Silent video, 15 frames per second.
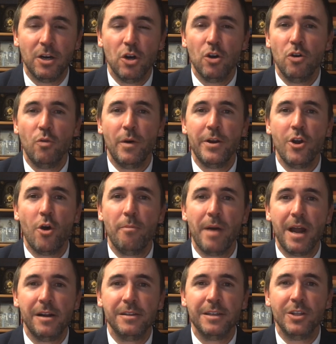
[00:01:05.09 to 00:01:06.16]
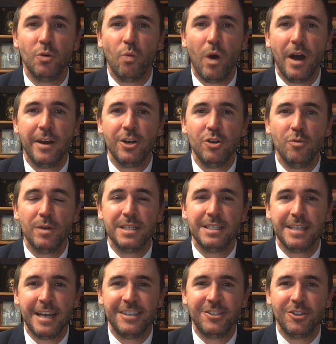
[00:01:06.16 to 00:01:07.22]
Who would know better than the one who was
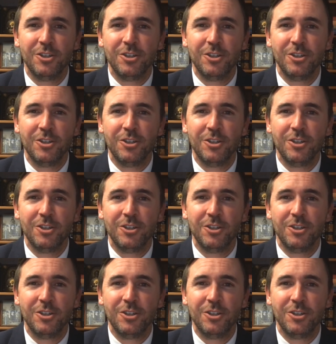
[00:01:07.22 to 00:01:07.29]
sent to